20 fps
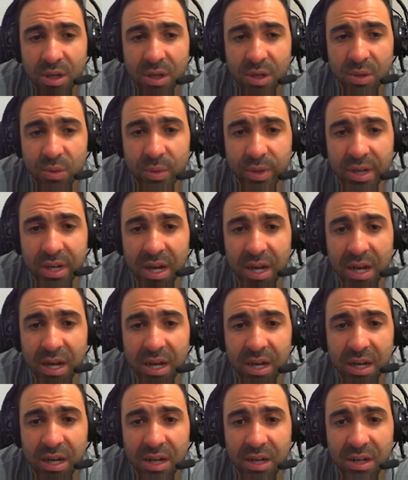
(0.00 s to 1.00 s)
We
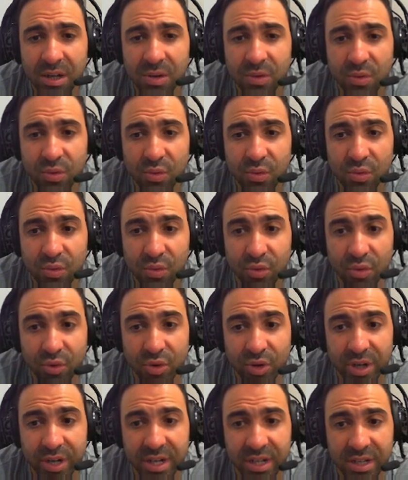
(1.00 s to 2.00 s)
are
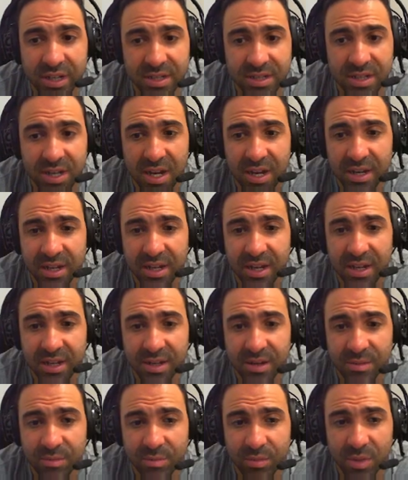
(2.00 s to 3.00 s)
really starting to get
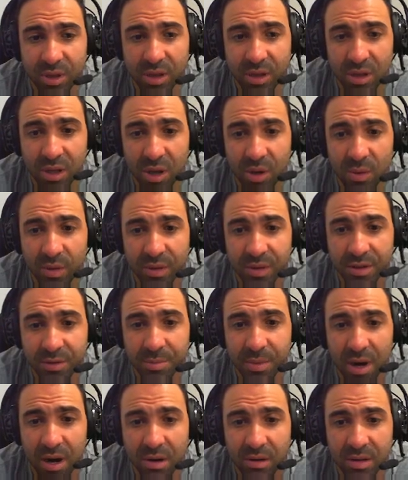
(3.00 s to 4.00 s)
low on this
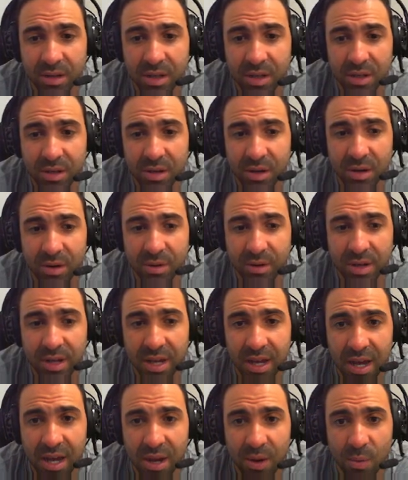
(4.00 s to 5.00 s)
barrel here.
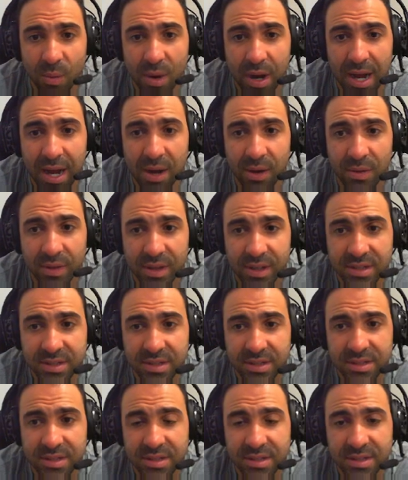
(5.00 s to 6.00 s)
Okay, wow, this
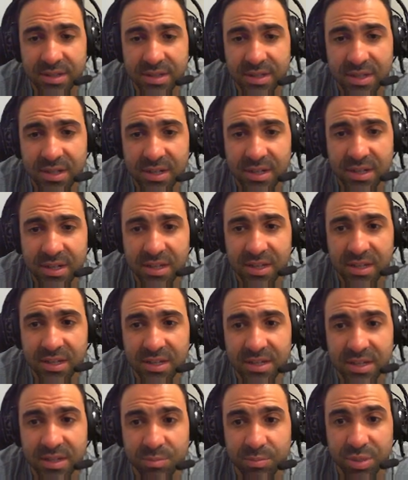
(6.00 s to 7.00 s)
is
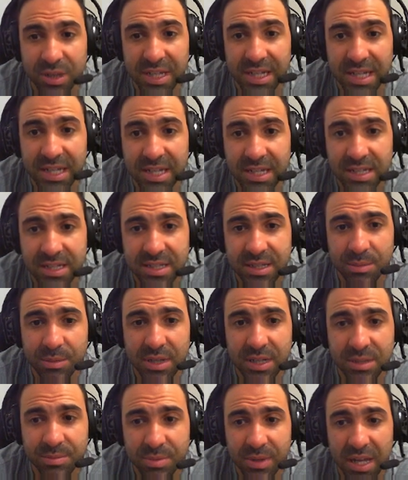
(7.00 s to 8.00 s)
bleak. Some of
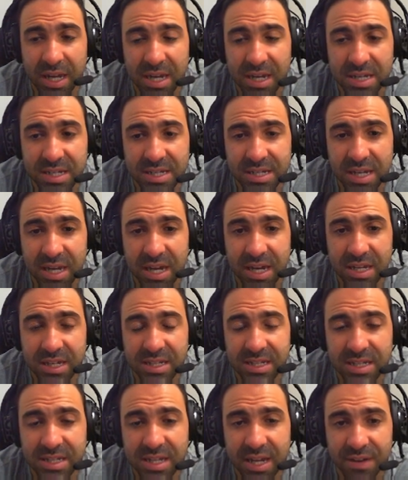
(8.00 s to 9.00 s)
these players are
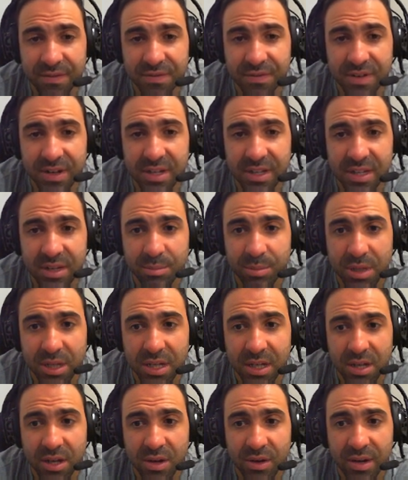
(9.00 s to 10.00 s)
definitely
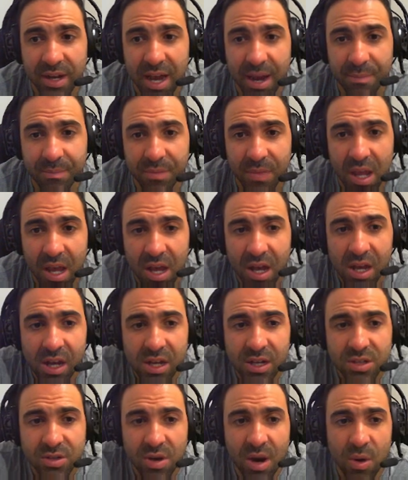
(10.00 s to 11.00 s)
bleak. Okay,
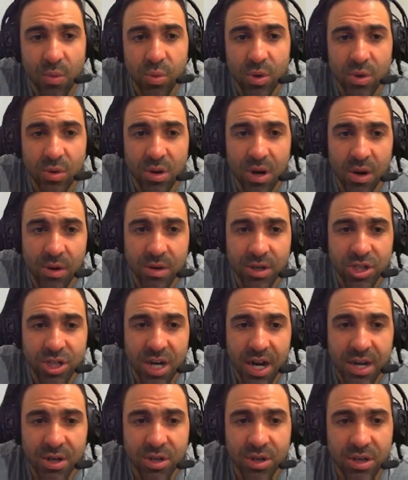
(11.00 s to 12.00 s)
so I will go with
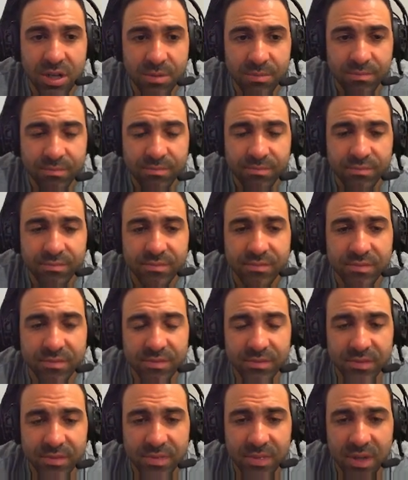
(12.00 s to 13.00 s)
Jai Newcomb
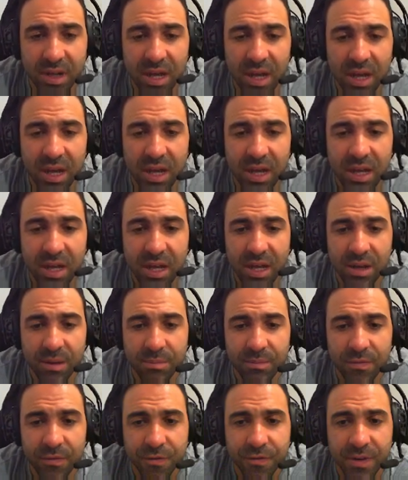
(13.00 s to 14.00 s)

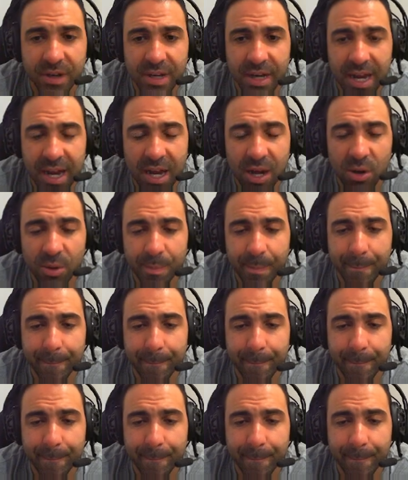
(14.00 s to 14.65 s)
for now.